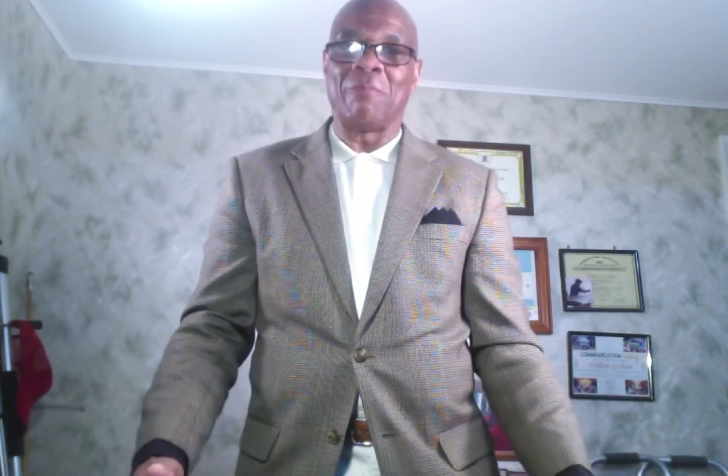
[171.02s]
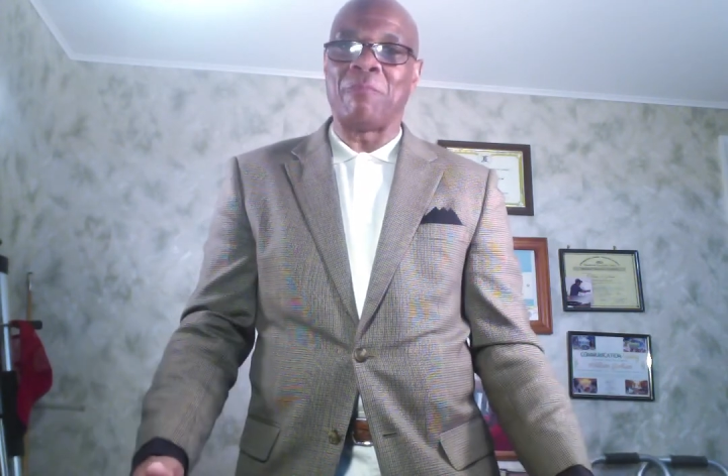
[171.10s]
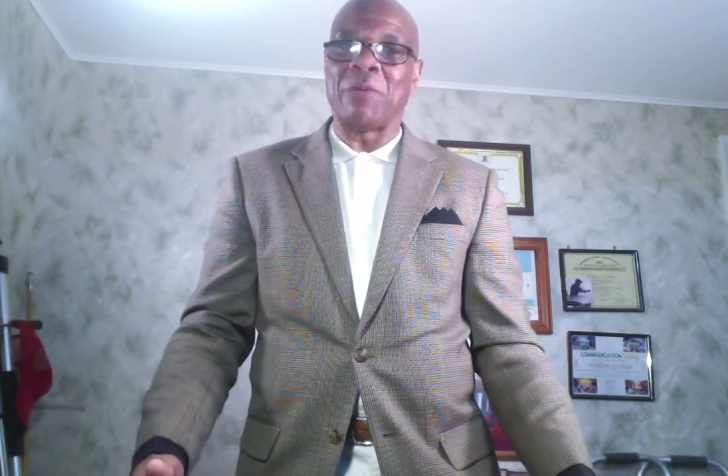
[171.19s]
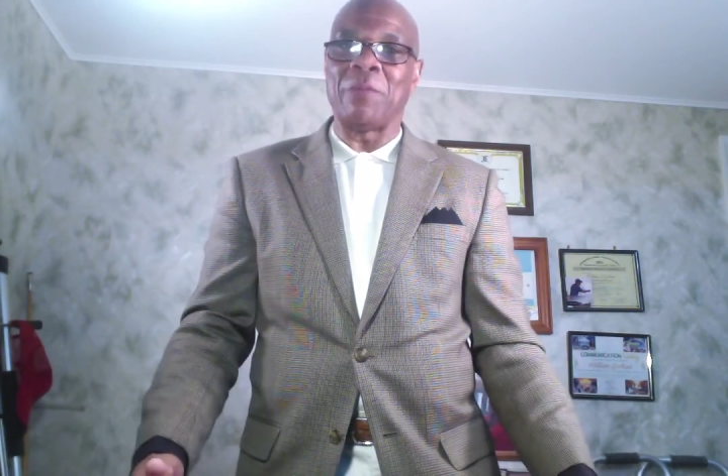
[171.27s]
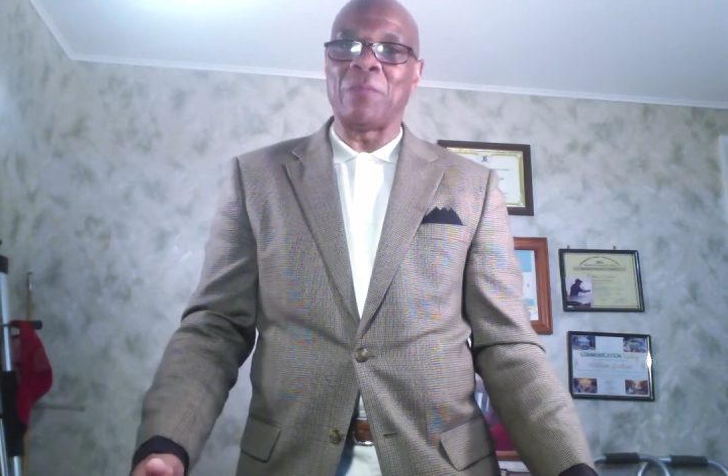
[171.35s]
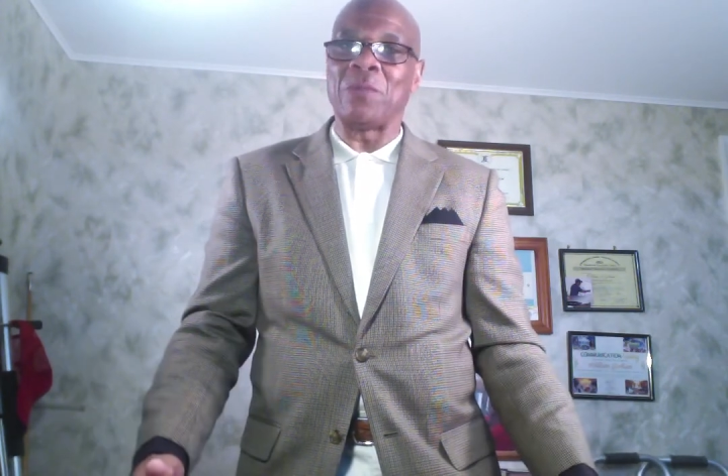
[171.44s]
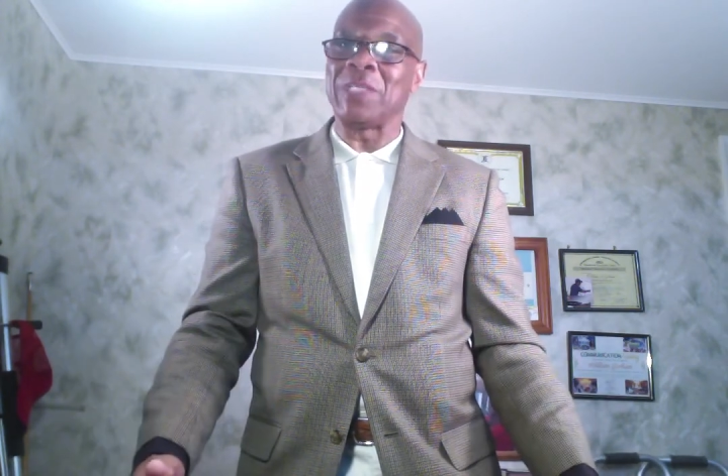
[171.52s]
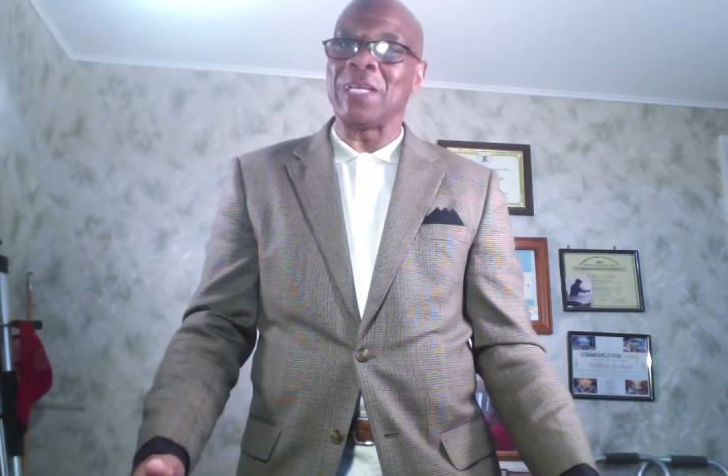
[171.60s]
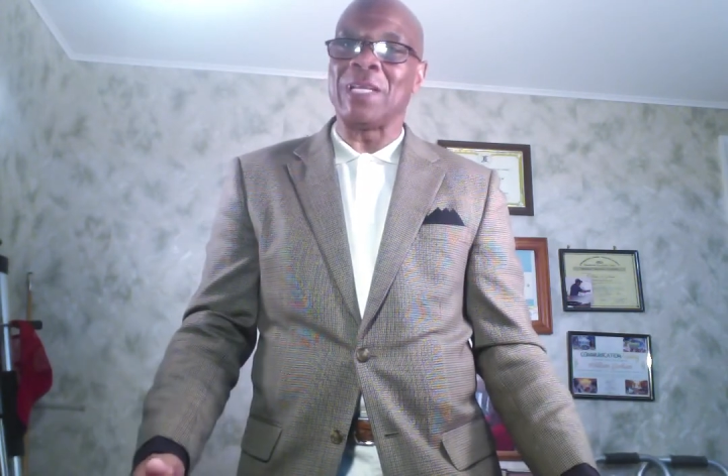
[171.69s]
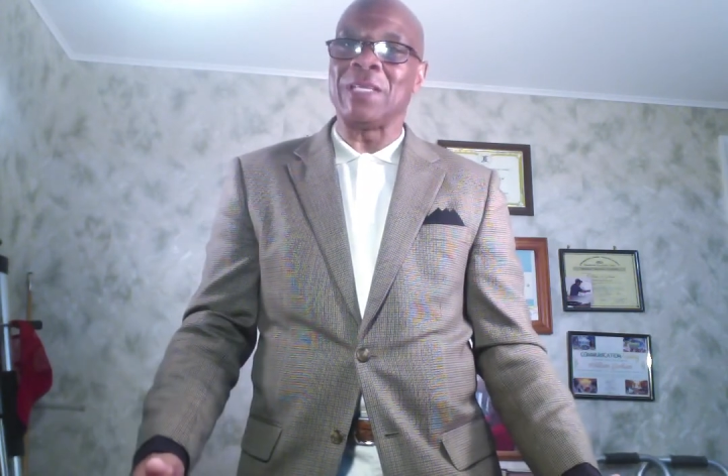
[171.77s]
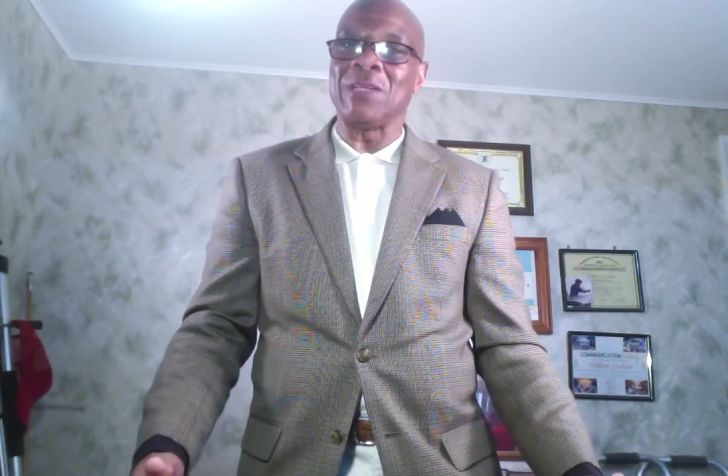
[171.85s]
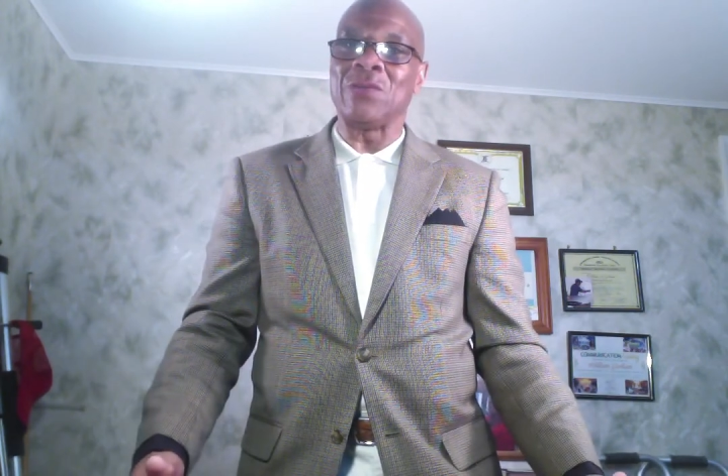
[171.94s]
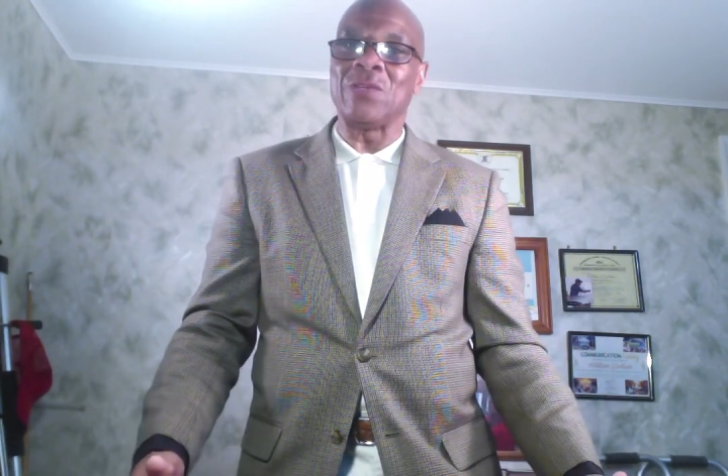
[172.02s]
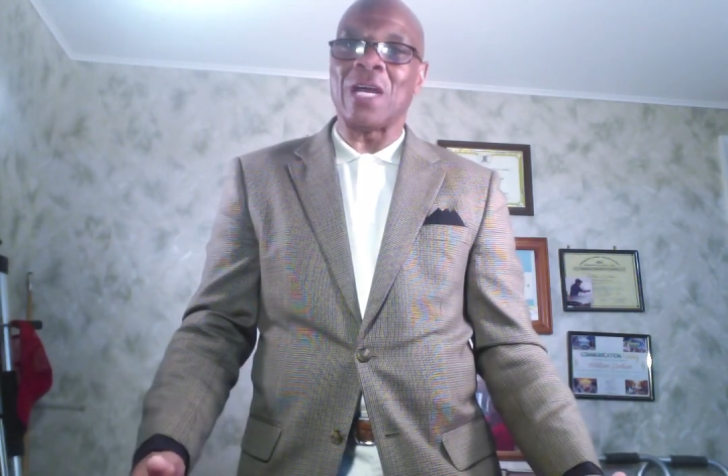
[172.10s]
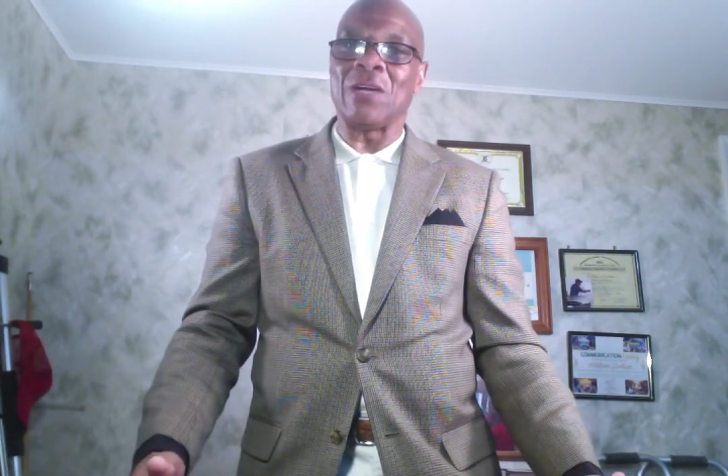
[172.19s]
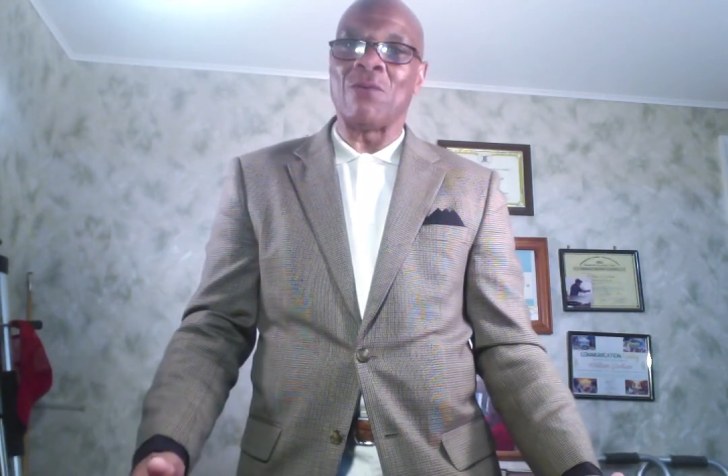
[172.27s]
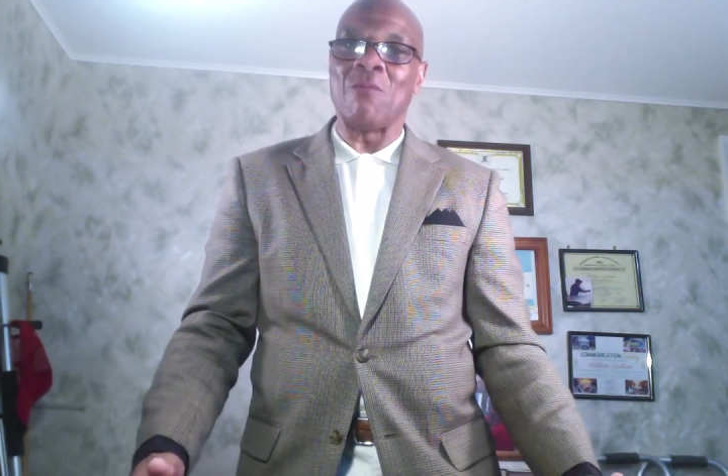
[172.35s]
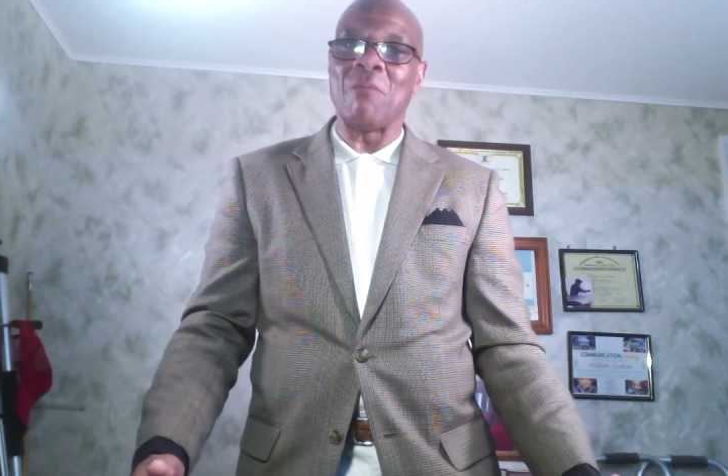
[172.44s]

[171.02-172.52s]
people telling you you're not going to